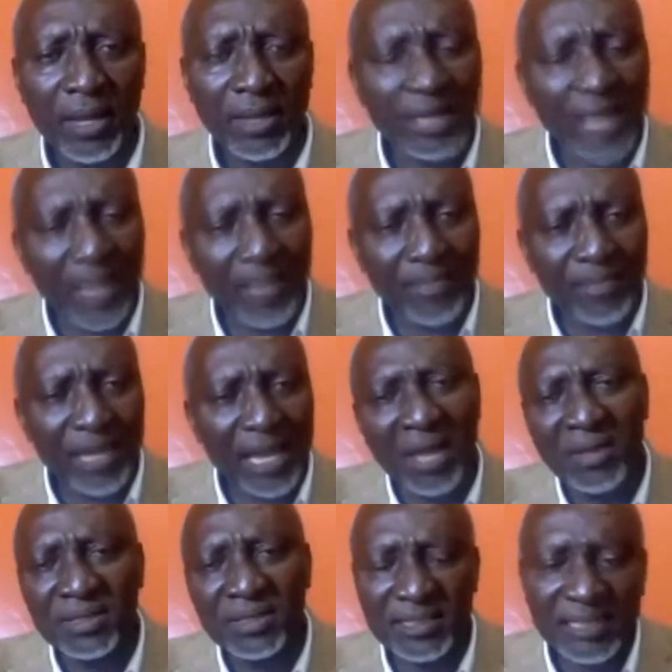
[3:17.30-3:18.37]

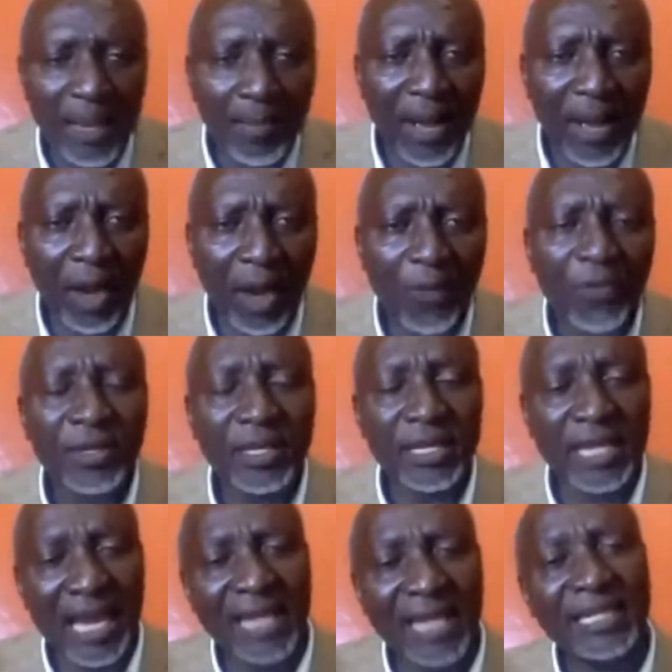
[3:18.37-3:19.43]
Gambia, somehow,
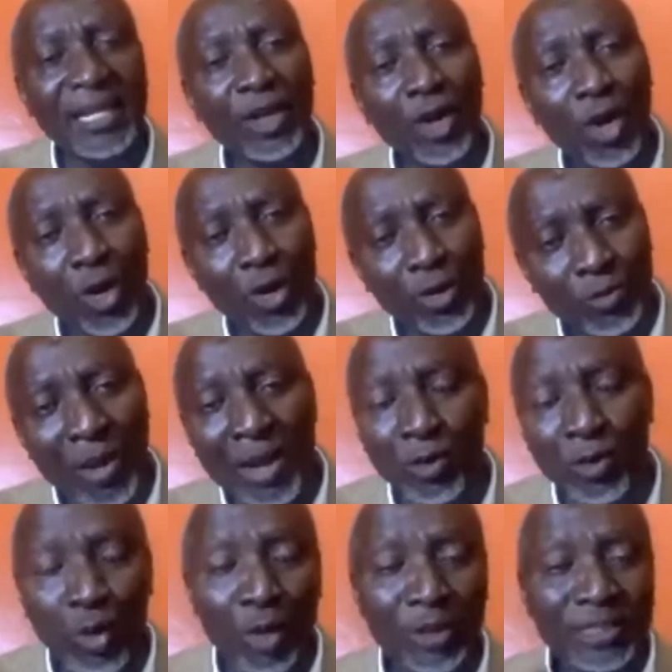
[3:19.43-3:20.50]
they had a long, one
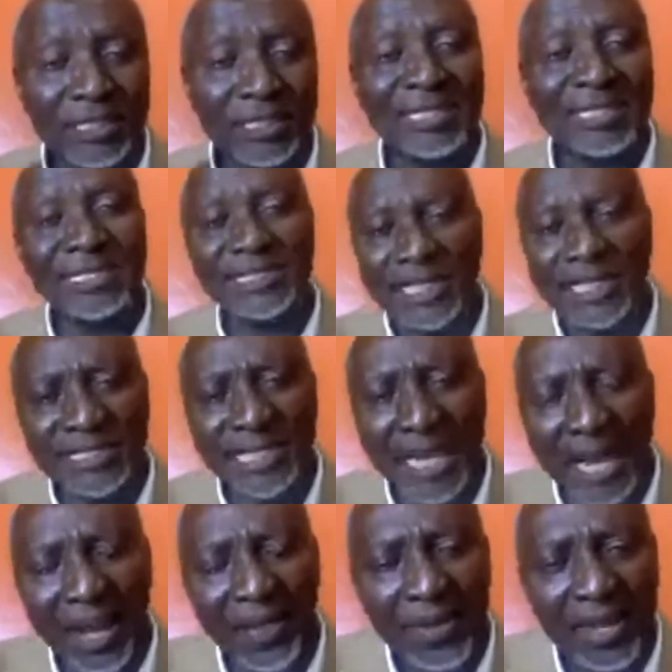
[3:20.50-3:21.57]
who called it a
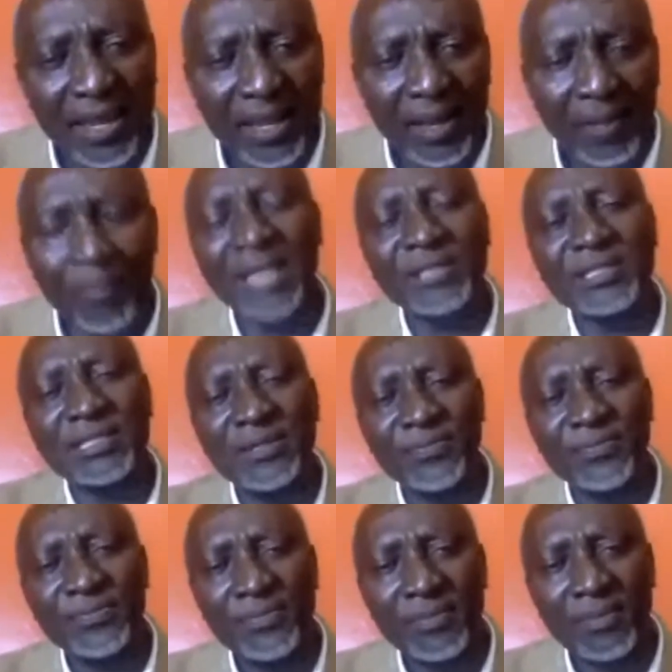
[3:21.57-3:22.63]
dictator, but
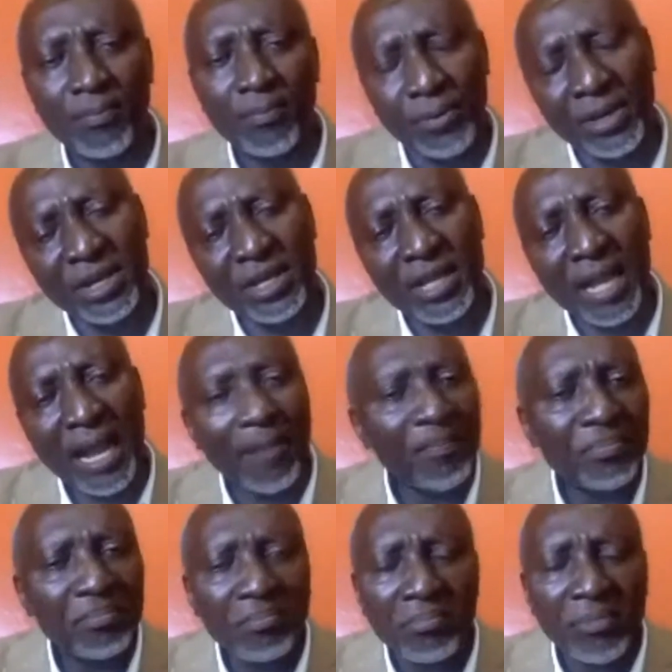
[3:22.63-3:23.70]
pretty
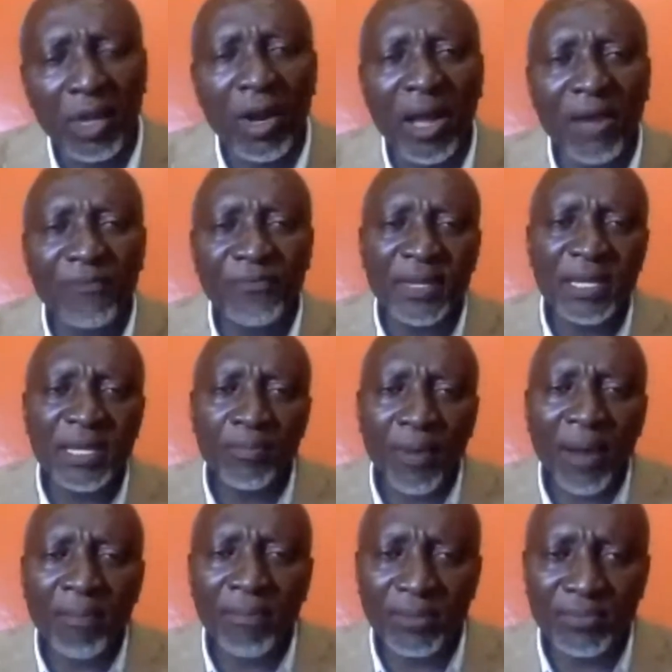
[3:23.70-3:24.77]
calm, they don't have any
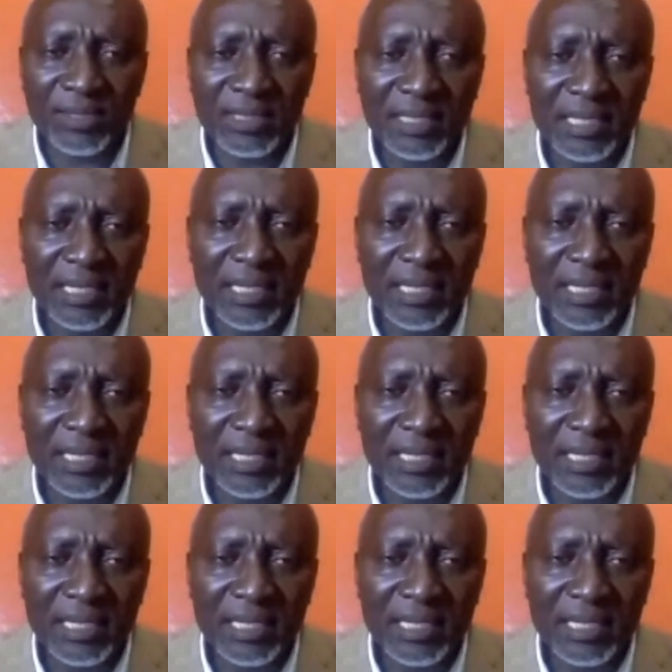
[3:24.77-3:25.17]
problems.